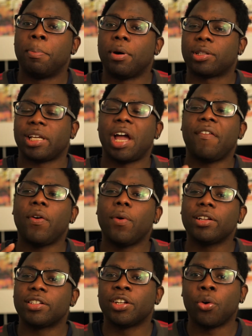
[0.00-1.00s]
But every
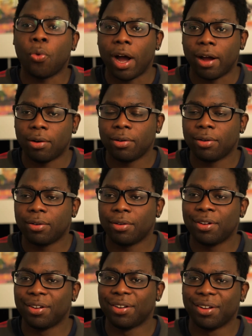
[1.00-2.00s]
once in a while,
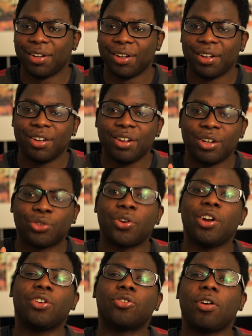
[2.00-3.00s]

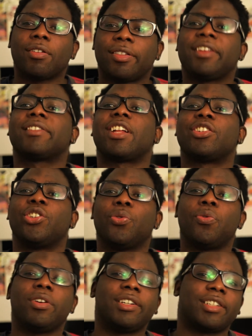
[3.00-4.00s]
try to draw things that
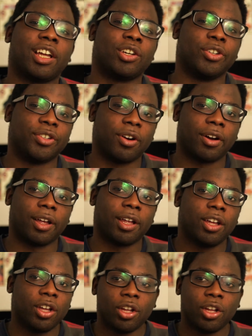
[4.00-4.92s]
you wouldn't enjoy.